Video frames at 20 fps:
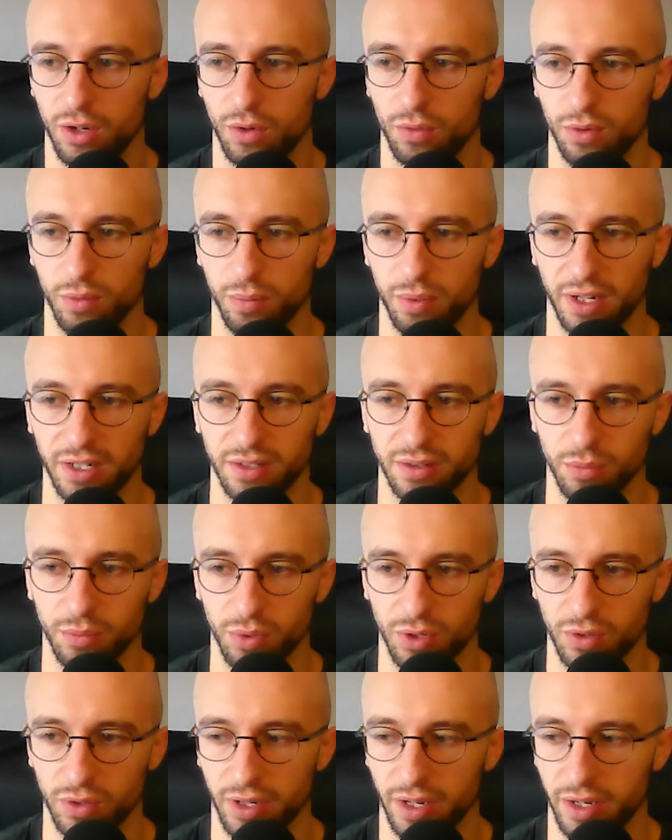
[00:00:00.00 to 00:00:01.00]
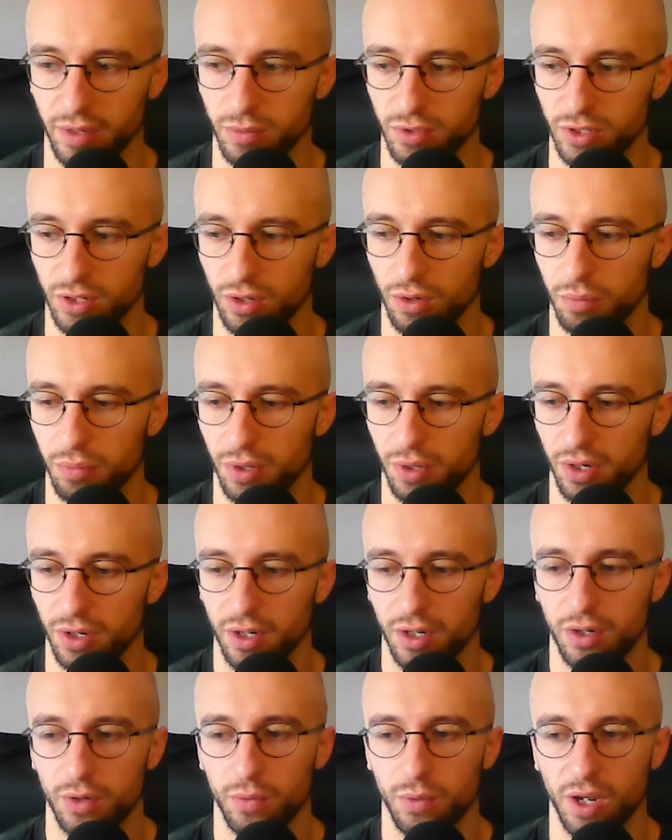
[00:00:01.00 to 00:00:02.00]
we played computer games a lot. But
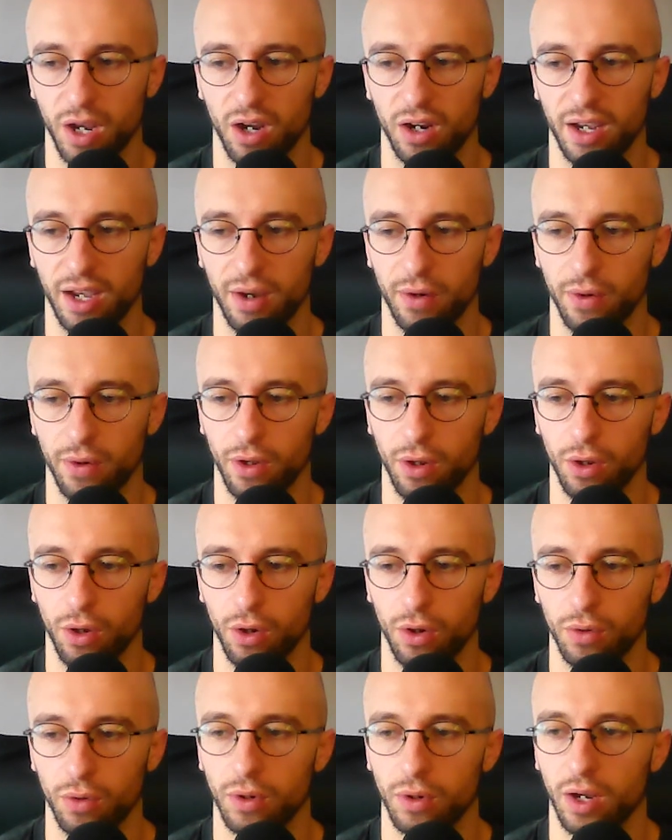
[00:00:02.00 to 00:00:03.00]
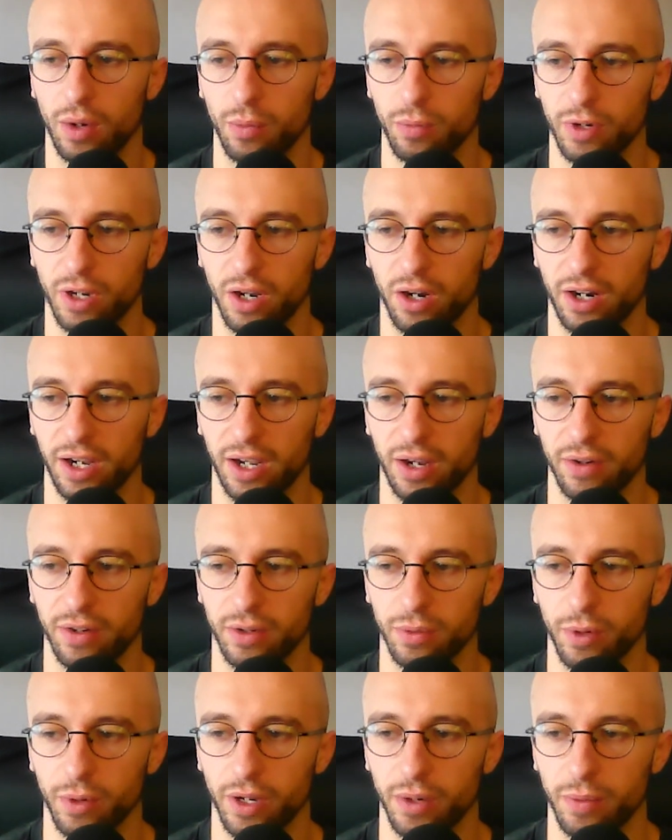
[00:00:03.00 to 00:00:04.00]
we hung out a lot, and we hung out in
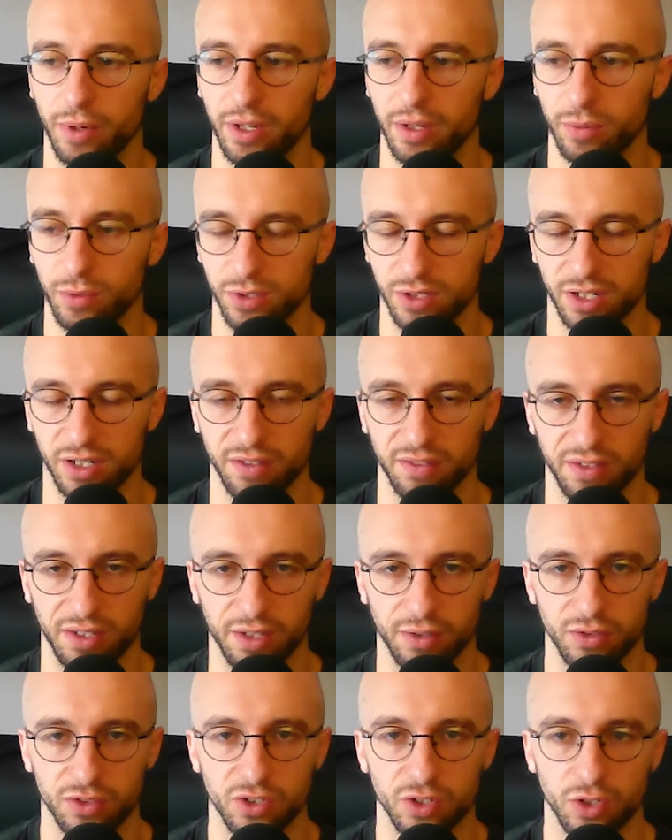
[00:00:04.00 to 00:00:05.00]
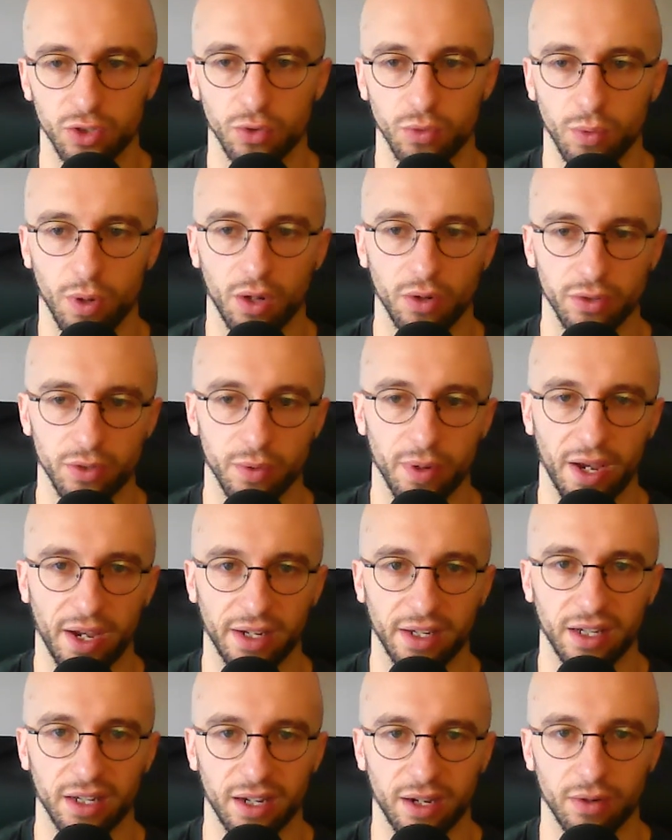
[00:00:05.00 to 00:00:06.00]
a way where there wasn't anything else to do while you were
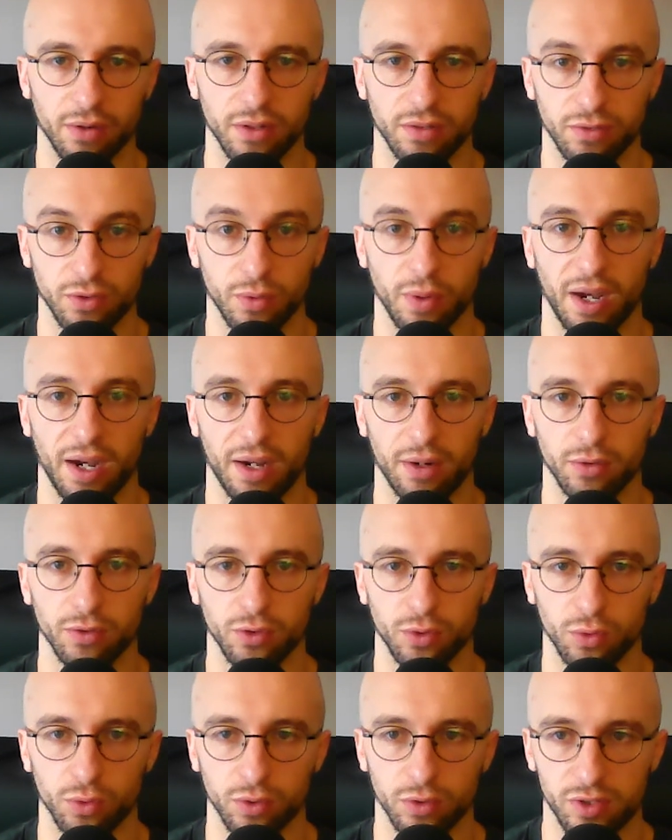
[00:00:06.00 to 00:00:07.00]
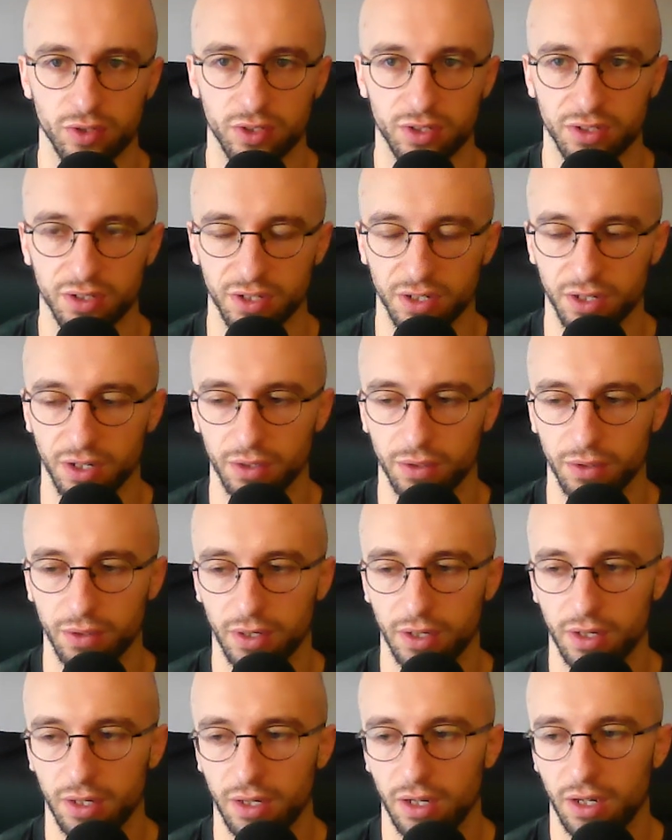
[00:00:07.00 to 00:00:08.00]
hanging out if you were outdoors. You know.
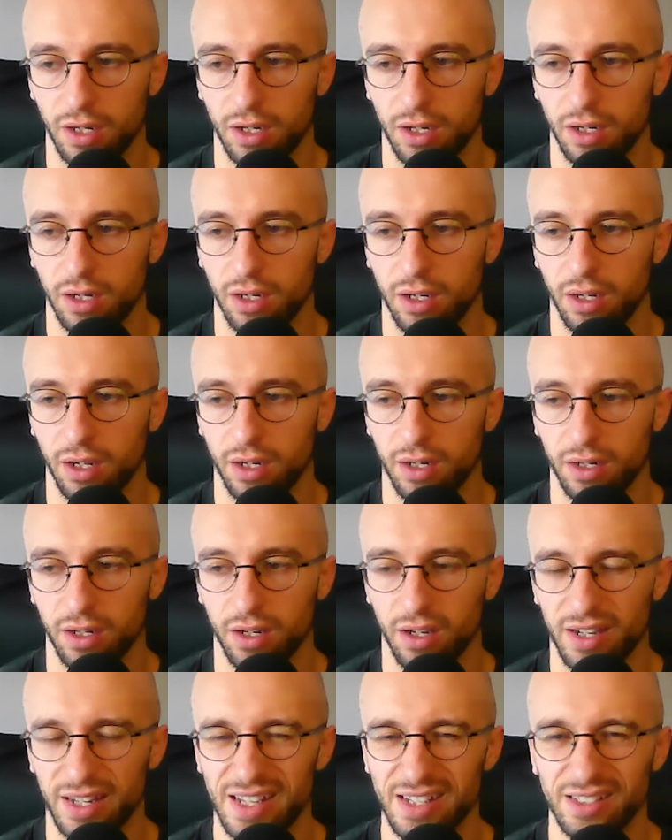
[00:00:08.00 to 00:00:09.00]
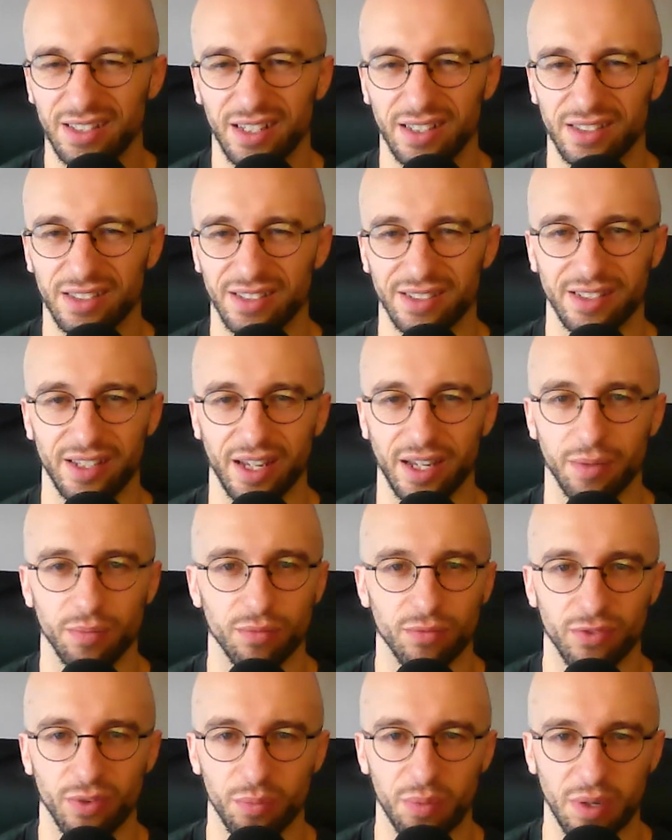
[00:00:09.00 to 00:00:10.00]
And I guess that's the same
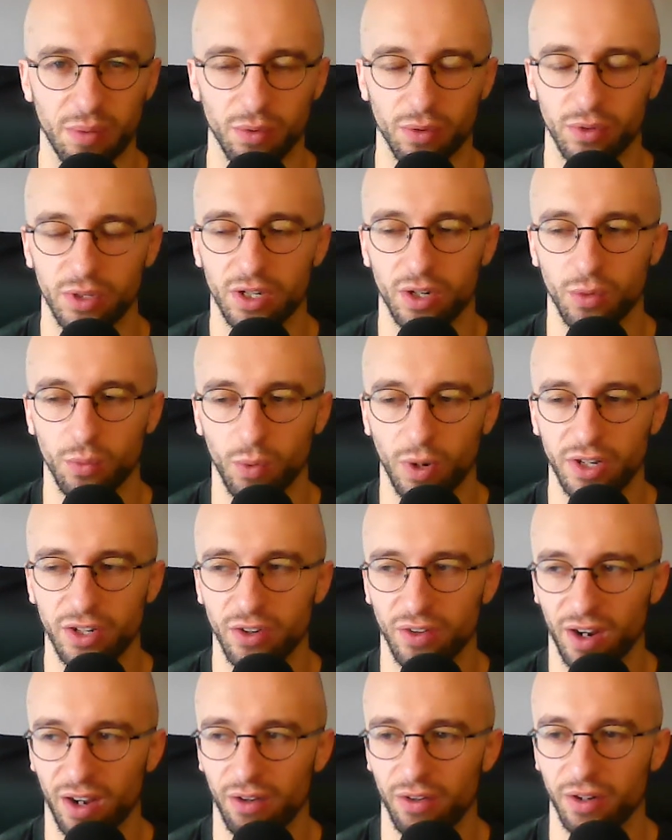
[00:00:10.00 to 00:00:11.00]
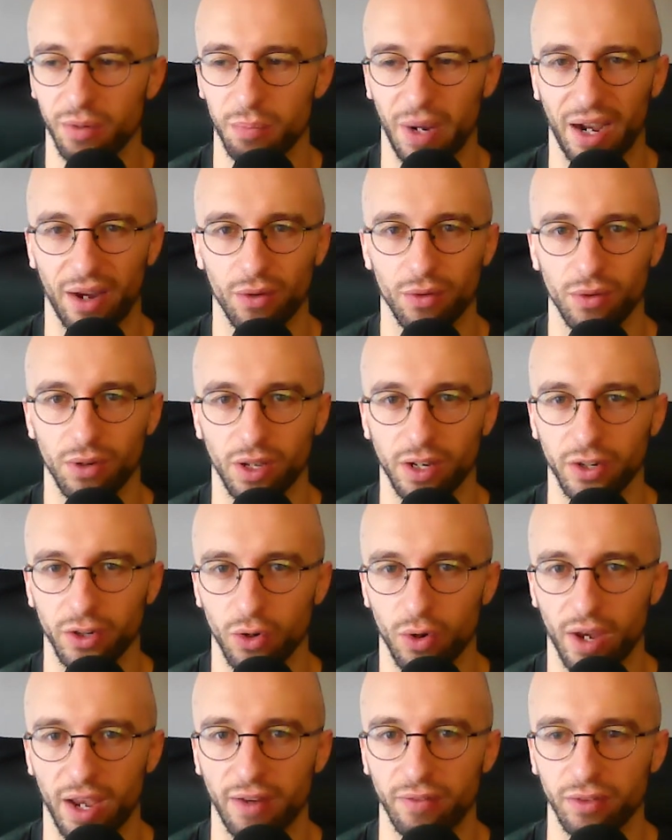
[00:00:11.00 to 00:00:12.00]
for people, you know, when you're out and about, like
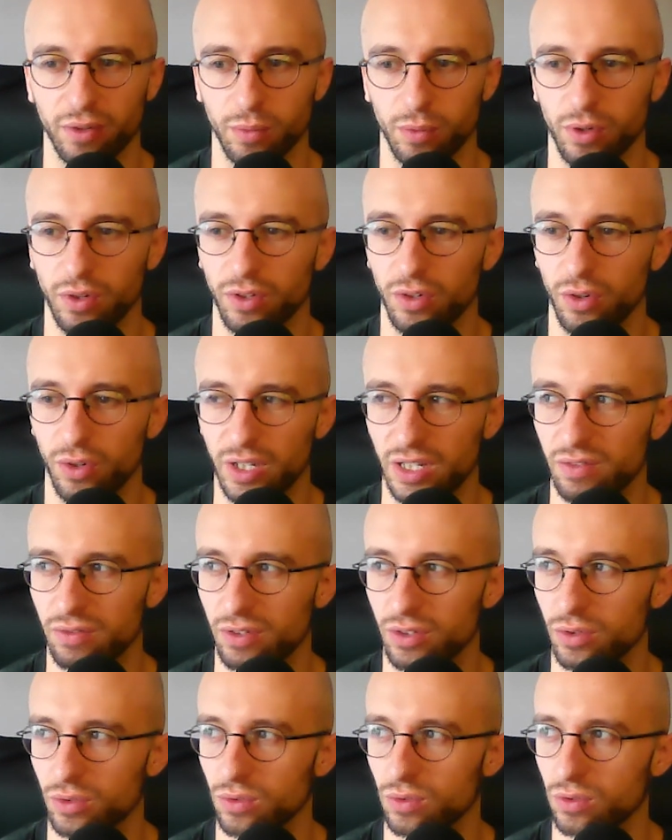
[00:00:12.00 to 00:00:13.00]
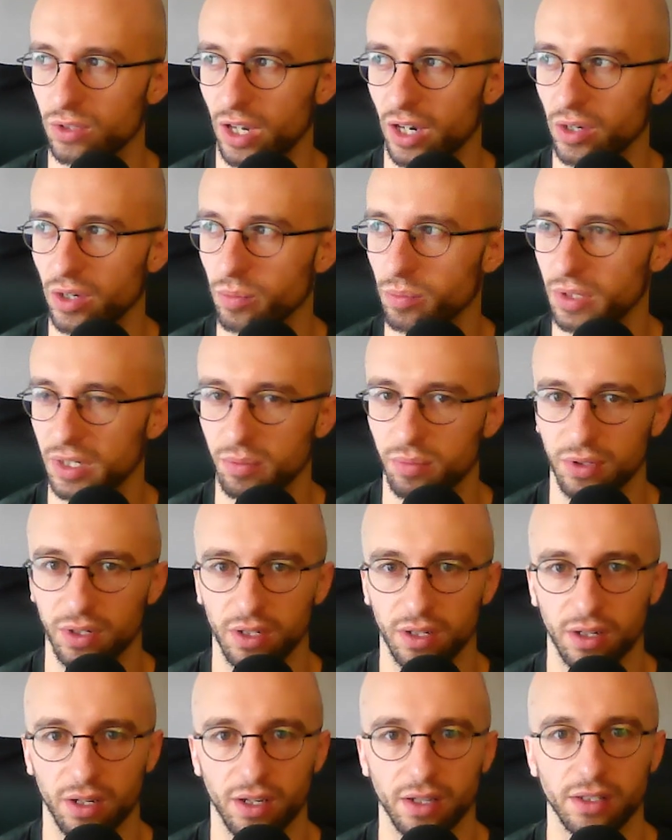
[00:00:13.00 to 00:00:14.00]
not everyone, not even all young people are
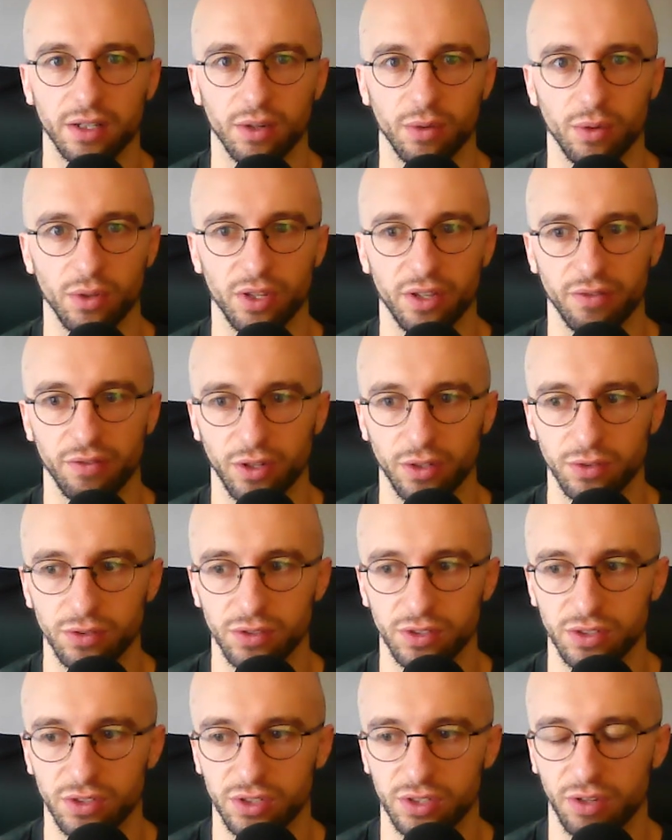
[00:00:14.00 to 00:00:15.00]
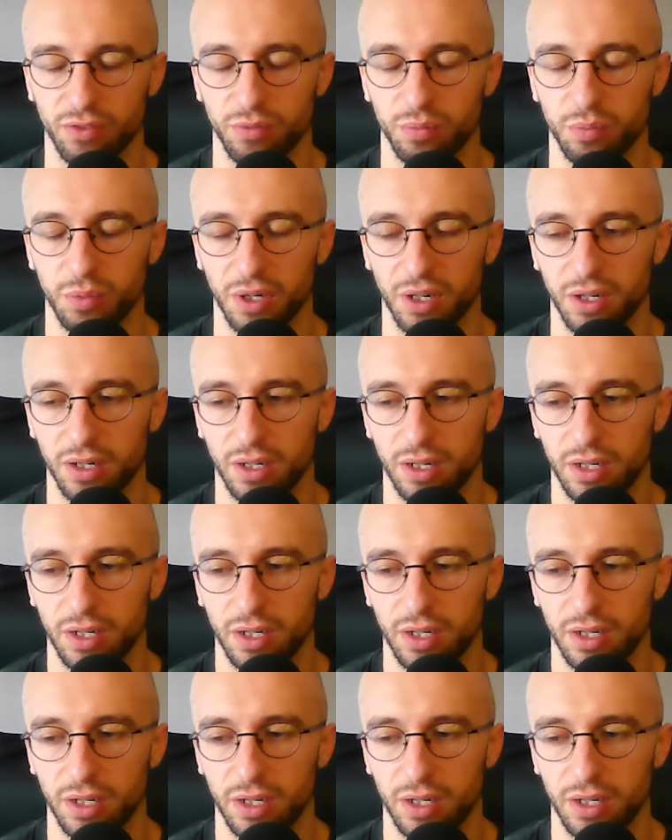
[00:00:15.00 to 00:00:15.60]
like, you know, on their phones and stuff, but